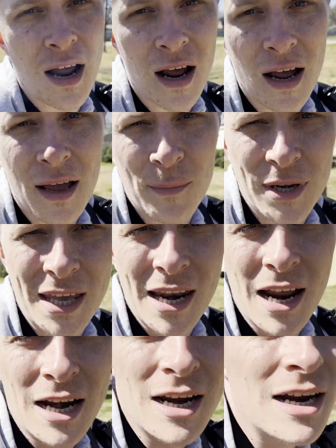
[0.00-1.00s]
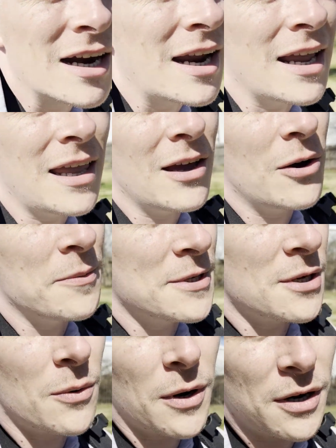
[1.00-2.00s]
I'm gonna get out of here and get home and
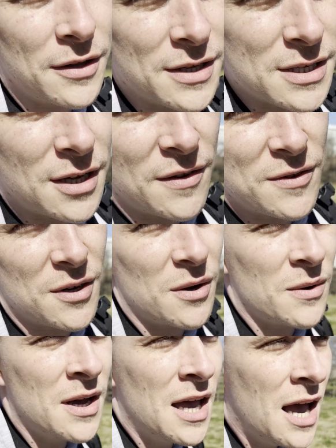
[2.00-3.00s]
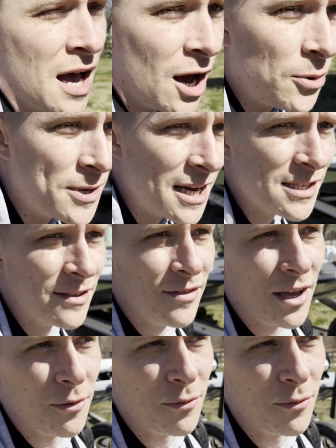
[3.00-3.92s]
start working on this stuff. So I hope you guys like